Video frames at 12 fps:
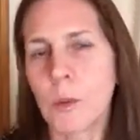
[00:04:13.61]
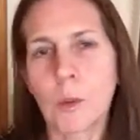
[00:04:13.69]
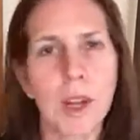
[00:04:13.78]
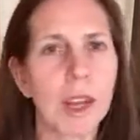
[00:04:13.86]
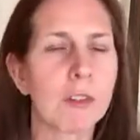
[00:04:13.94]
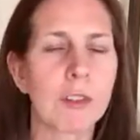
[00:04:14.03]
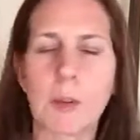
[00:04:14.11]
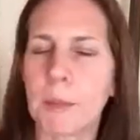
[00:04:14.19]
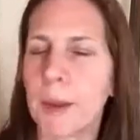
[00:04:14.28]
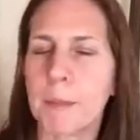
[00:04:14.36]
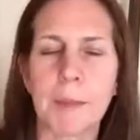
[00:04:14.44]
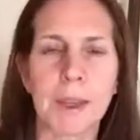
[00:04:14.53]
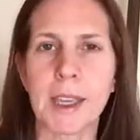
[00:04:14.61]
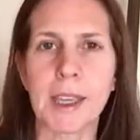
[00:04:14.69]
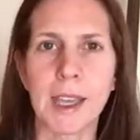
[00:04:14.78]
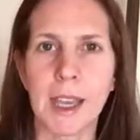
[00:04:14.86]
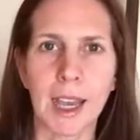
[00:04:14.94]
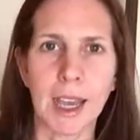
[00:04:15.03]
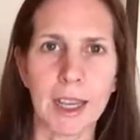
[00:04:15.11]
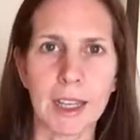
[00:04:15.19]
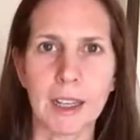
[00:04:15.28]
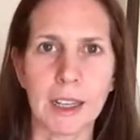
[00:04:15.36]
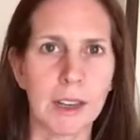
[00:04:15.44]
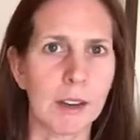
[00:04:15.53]
whatever it might be.
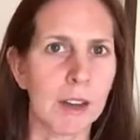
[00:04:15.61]
And